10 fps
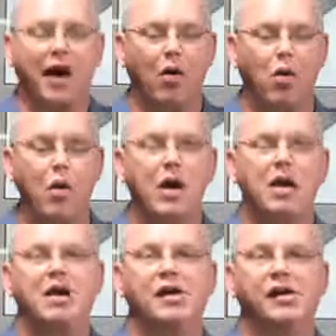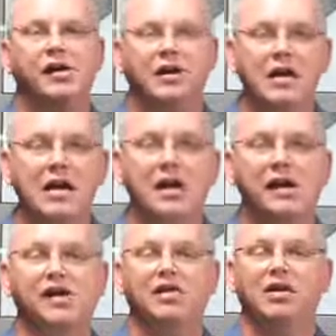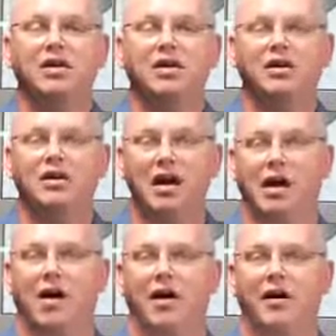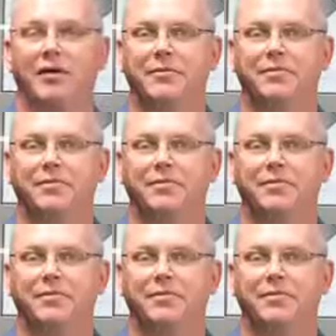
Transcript: that we need God.